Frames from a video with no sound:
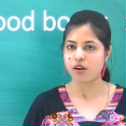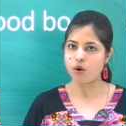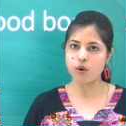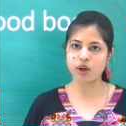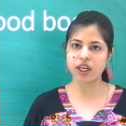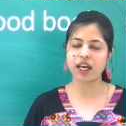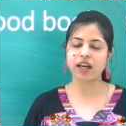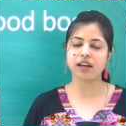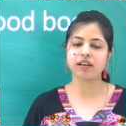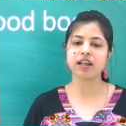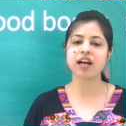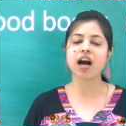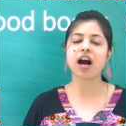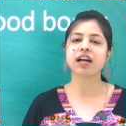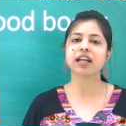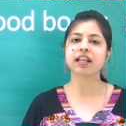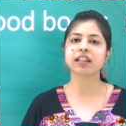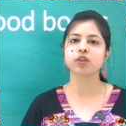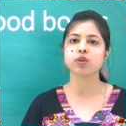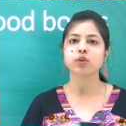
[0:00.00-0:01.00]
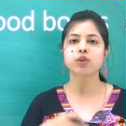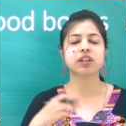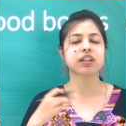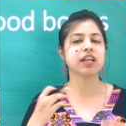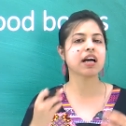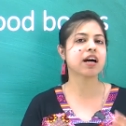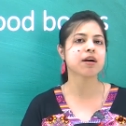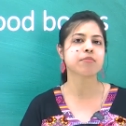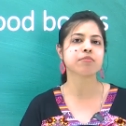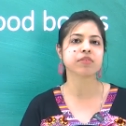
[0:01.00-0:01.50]
Okay, regarding the
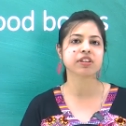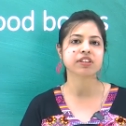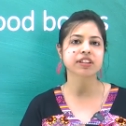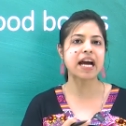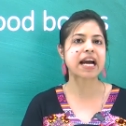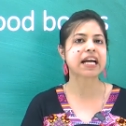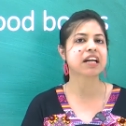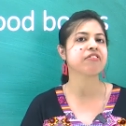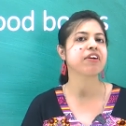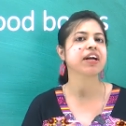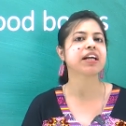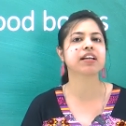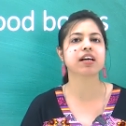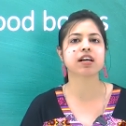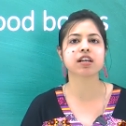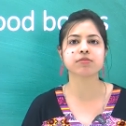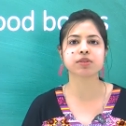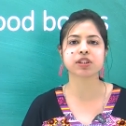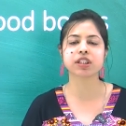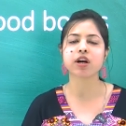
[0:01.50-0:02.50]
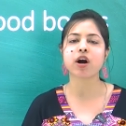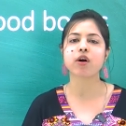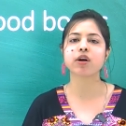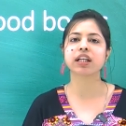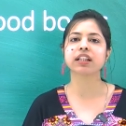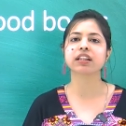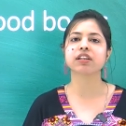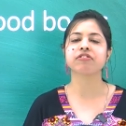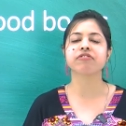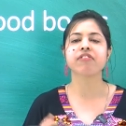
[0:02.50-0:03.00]
term, scientific terms,
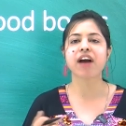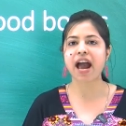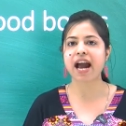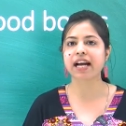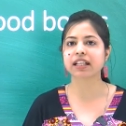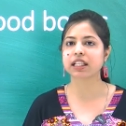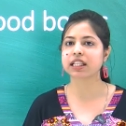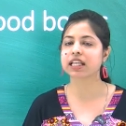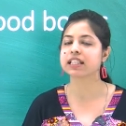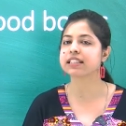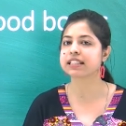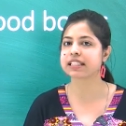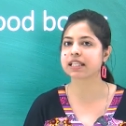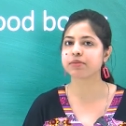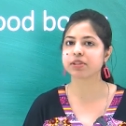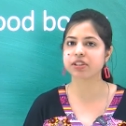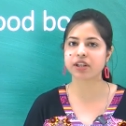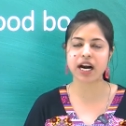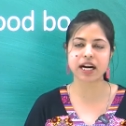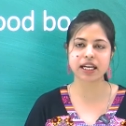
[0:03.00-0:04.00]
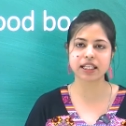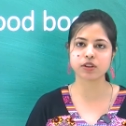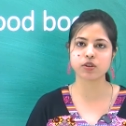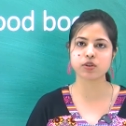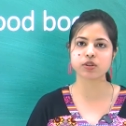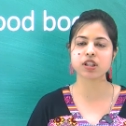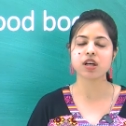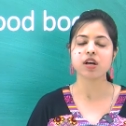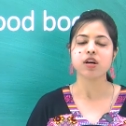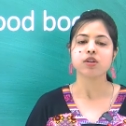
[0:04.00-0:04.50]
regarding the fact, the concepts, regarding
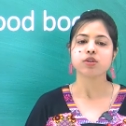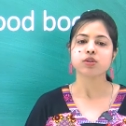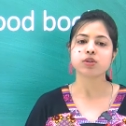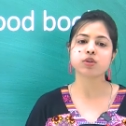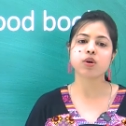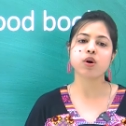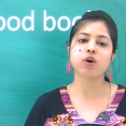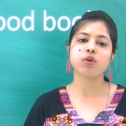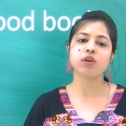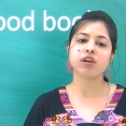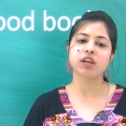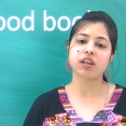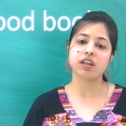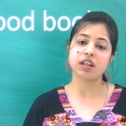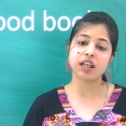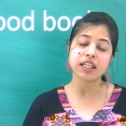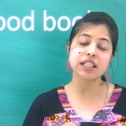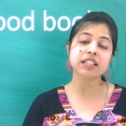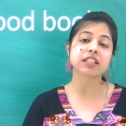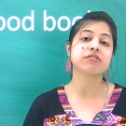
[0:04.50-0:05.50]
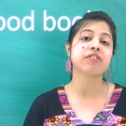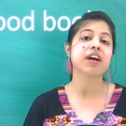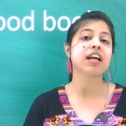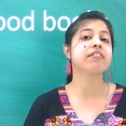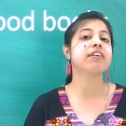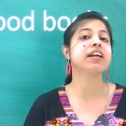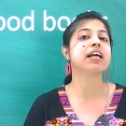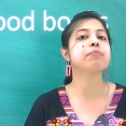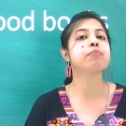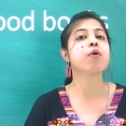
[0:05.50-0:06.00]
those. So it is
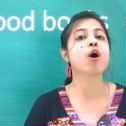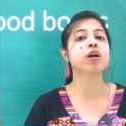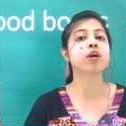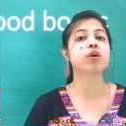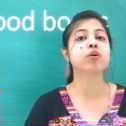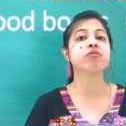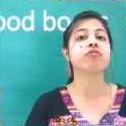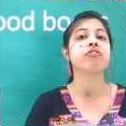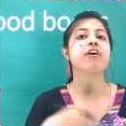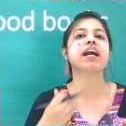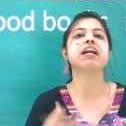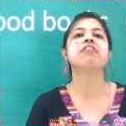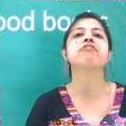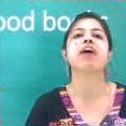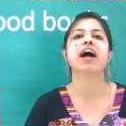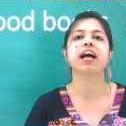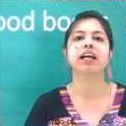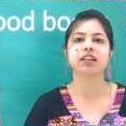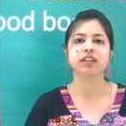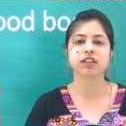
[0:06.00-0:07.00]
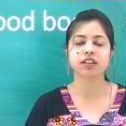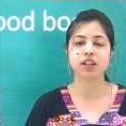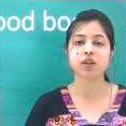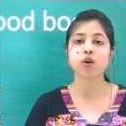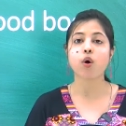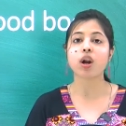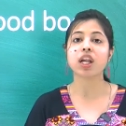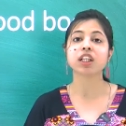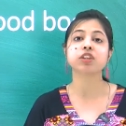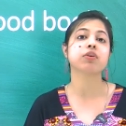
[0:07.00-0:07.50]
very very important to verify the
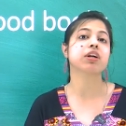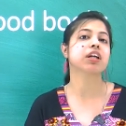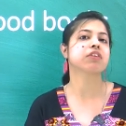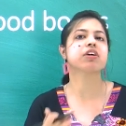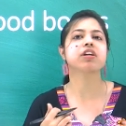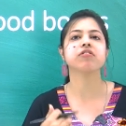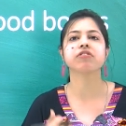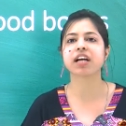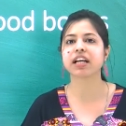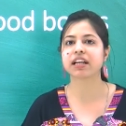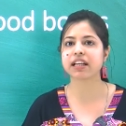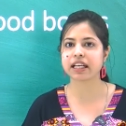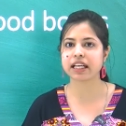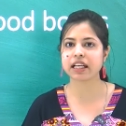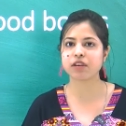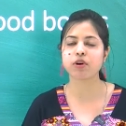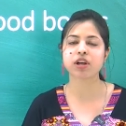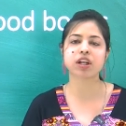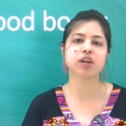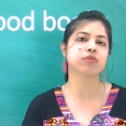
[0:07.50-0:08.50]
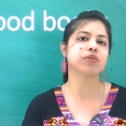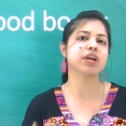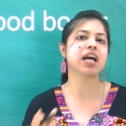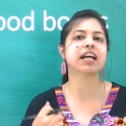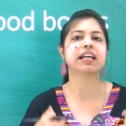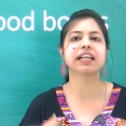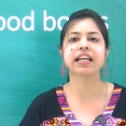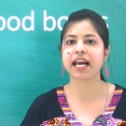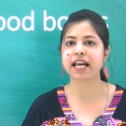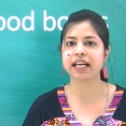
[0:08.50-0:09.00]
knowledge whatever we are reading whatever we
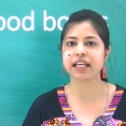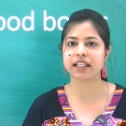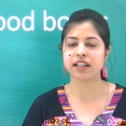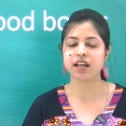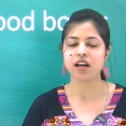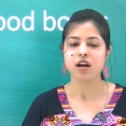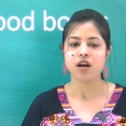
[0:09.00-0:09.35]
are gaining